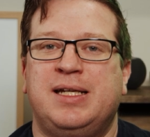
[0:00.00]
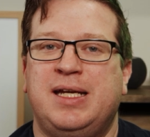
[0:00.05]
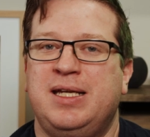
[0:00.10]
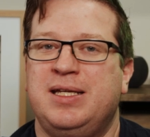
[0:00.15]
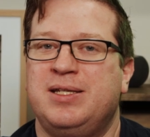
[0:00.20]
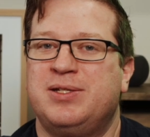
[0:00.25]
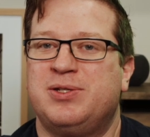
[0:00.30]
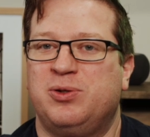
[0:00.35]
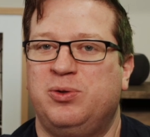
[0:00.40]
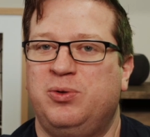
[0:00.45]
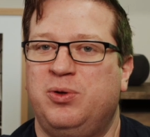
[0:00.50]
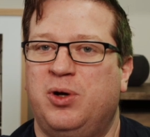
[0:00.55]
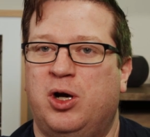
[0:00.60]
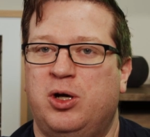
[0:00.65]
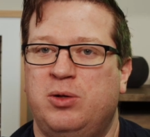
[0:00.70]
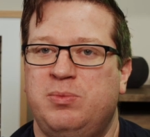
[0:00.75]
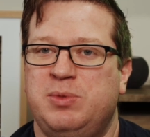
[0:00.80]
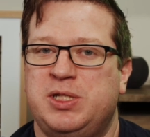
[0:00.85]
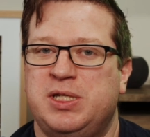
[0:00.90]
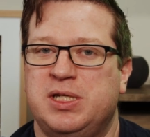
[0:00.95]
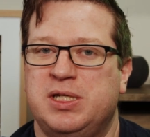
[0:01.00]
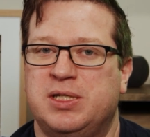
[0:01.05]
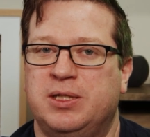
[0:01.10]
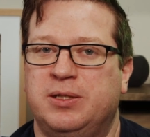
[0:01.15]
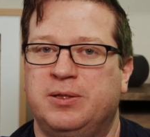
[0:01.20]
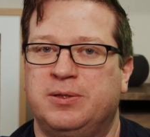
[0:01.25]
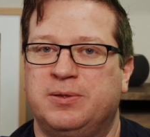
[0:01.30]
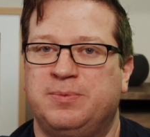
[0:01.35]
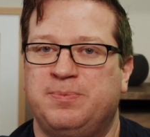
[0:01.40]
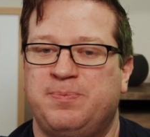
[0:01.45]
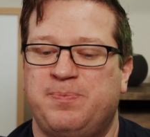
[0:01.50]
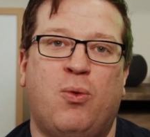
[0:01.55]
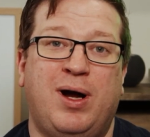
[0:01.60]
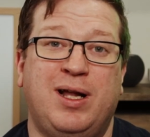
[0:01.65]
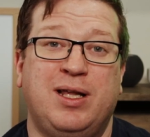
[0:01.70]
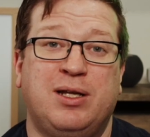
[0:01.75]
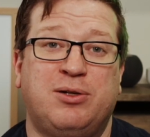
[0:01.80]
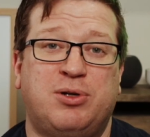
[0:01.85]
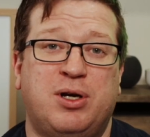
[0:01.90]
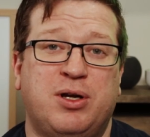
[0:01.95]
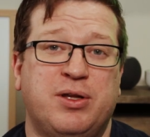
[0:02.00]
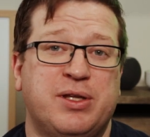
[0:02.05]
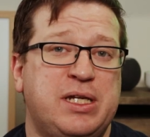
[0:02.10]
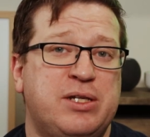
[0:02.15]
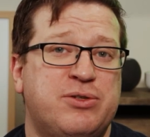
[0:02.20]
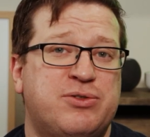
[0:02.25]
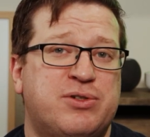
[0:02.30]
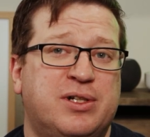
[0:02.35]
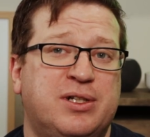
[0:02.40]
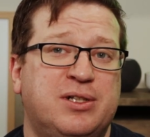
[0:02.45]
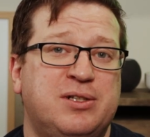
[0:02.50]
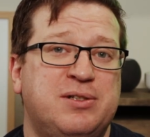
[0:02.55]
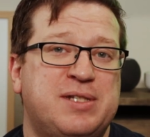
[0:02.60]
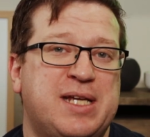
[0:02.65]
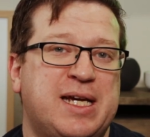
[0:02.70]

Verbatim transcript: into Home Assistant. While I roll the intro,